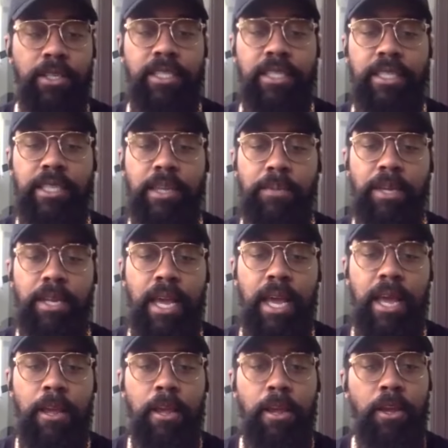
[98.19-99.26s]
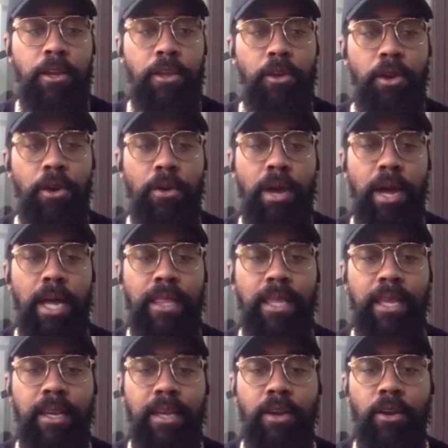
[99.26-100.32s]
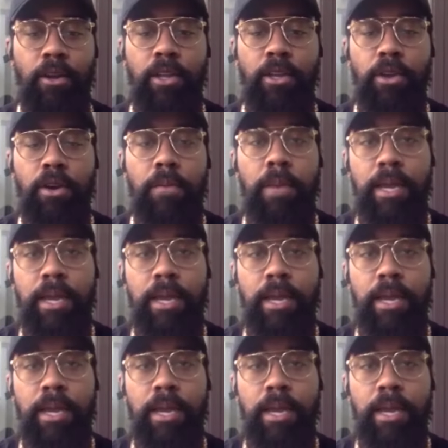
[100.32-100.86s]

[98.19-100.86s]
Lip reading: It's just something that, you know, I think early on,